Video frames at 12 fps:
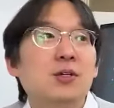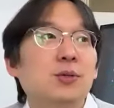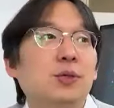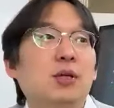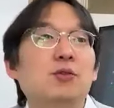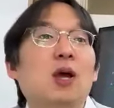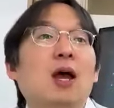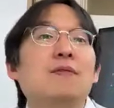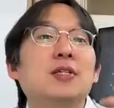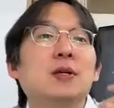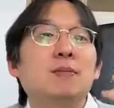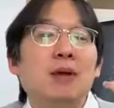so that you
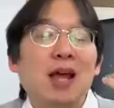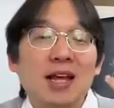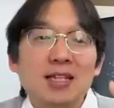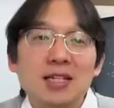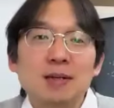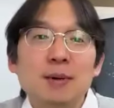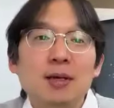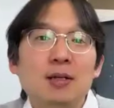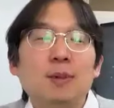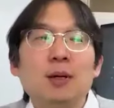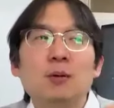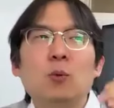have some
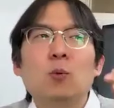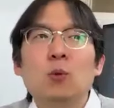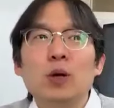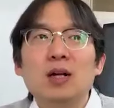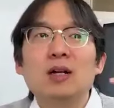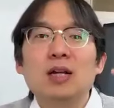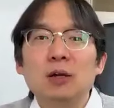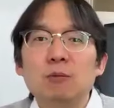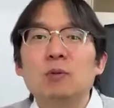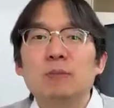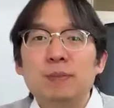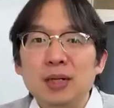estimate about where
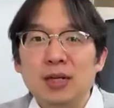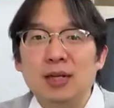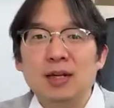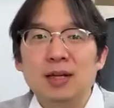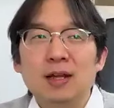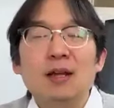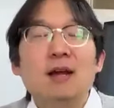it will be.